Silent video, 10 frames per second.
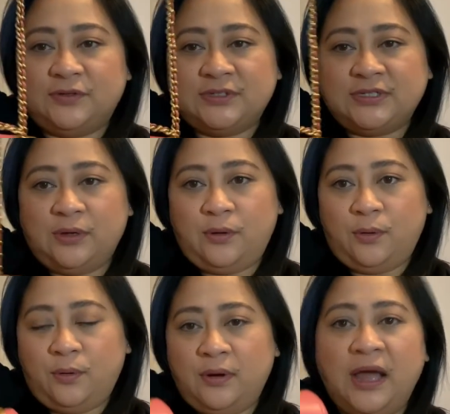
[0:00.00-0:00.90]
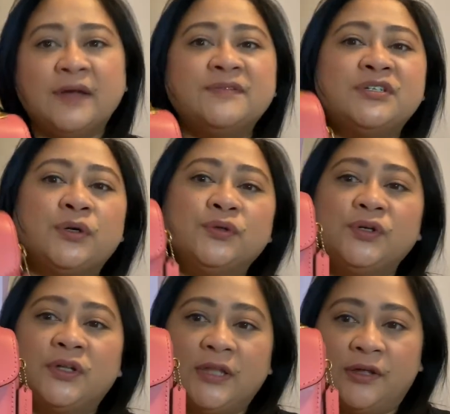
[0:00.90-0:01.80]
So I've shown
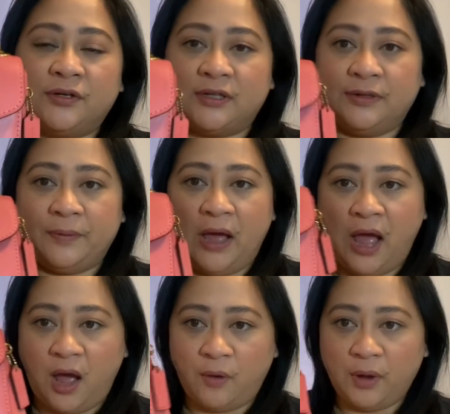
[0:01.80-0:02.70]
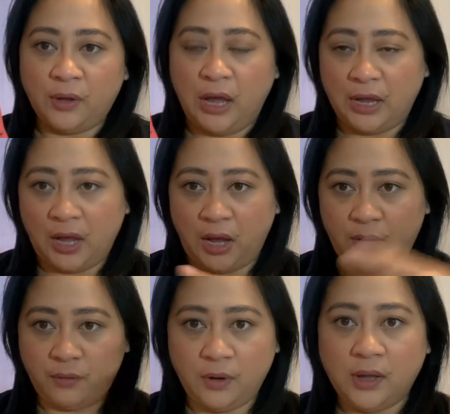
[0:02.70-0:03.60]
you on the other clip
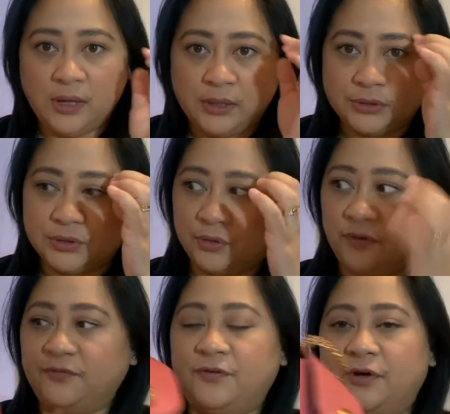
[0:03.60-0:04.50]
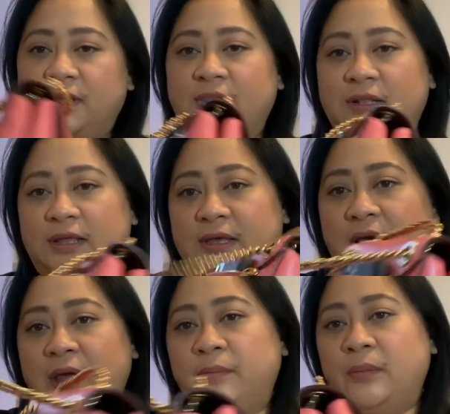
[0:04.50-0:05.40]
how to convert it. Like,
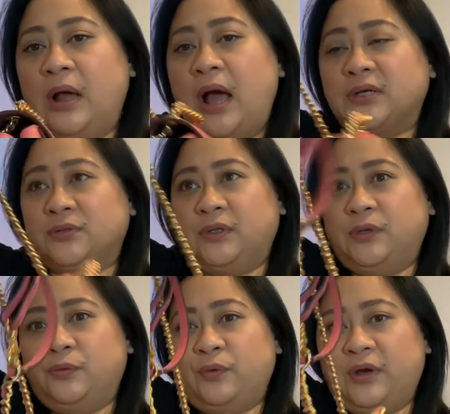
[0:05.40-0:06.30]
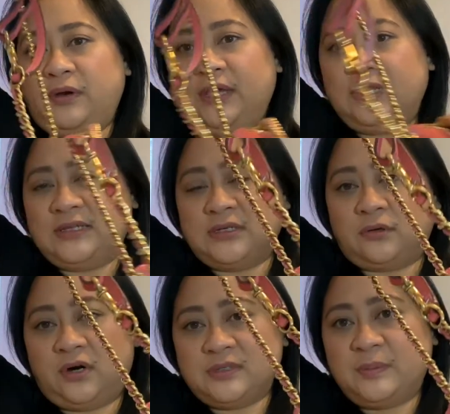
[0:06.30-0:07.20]
I'm actually wearing it as a
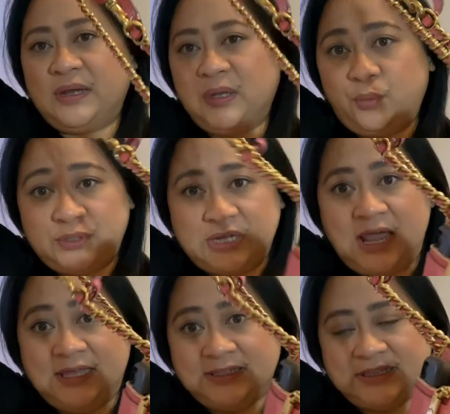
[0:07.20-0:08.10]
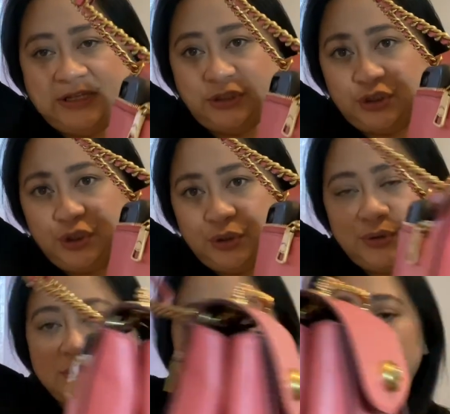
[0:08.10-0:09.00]
crossbody, which I intend to
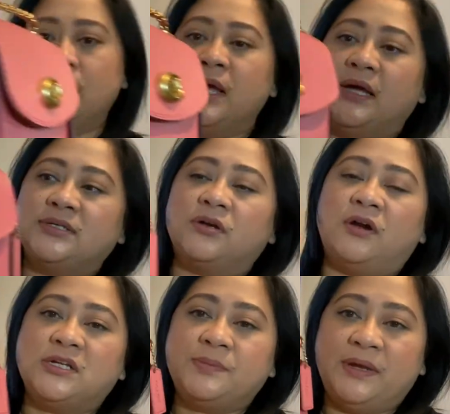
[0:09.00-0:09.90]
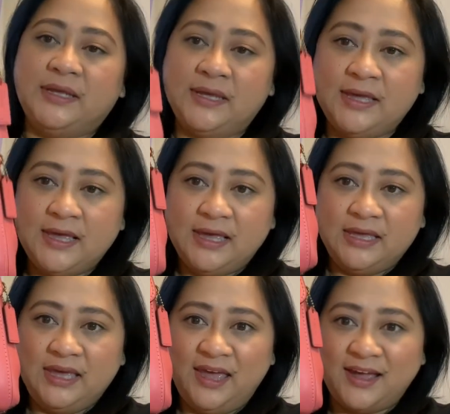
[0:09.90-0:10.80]
use as a crossbody.
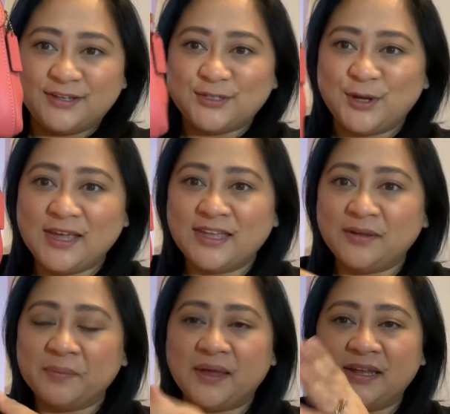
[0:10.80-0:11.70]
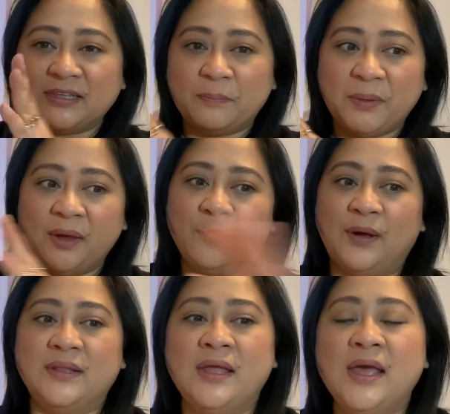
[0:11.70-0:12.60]
Yeah, so I end up getting the pink
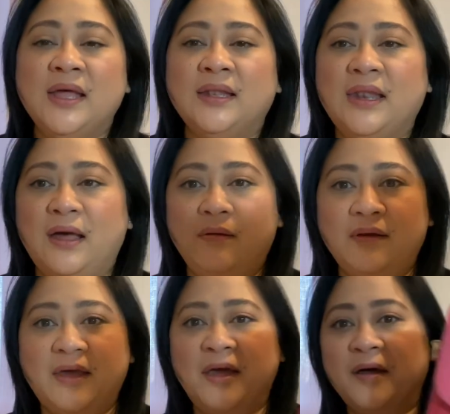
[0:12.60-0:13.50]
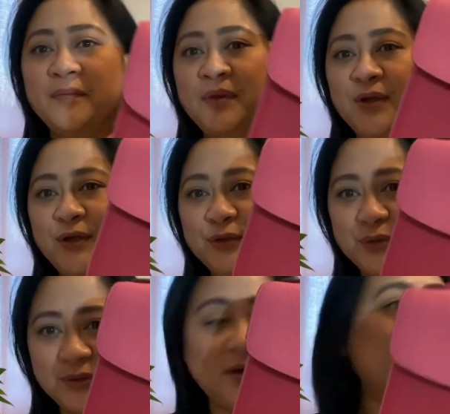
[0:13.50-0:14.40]
one. Now I have
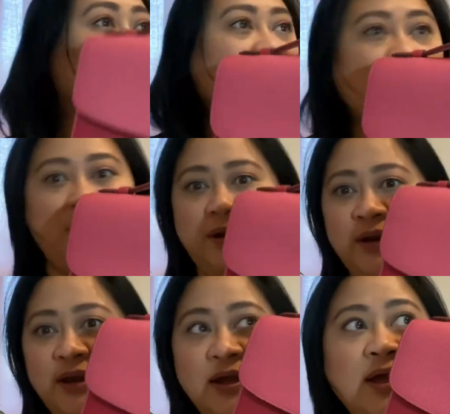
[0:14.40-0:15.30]
two dark pink one.